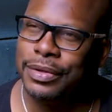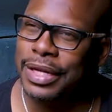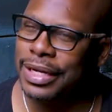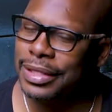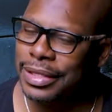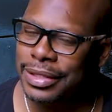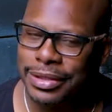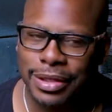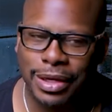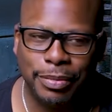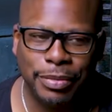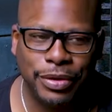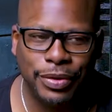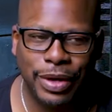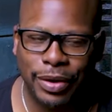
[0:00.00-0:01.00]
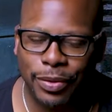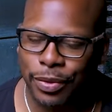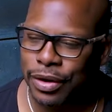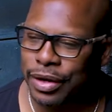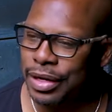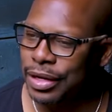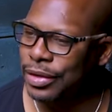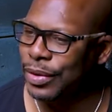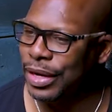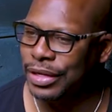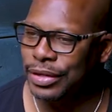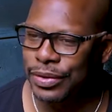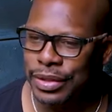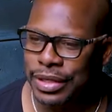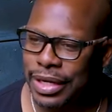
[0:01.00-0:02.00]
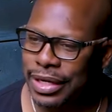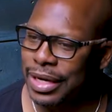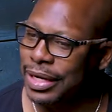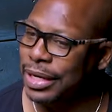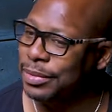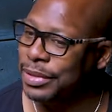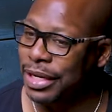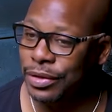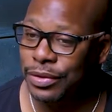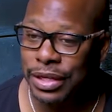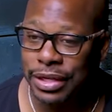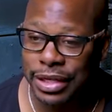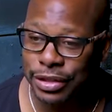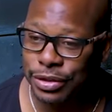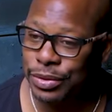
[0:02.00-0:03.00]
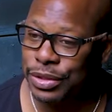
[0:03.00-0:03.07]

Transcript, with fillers: Like this summer, you ain't working, you ain't doing nothing. I keep telling you, you need to get you a